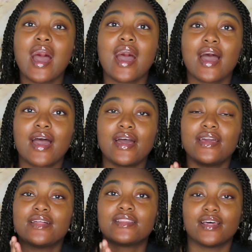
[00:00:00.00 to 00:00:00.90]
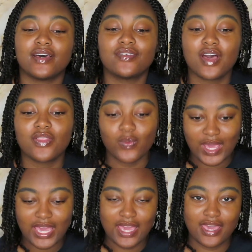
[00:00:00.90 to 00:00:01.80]
I love the
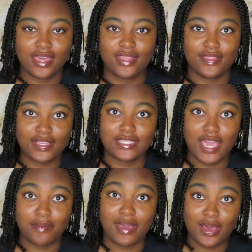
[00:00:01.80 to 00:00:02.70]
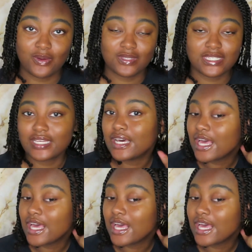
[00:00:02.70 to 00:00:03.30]
way these came out.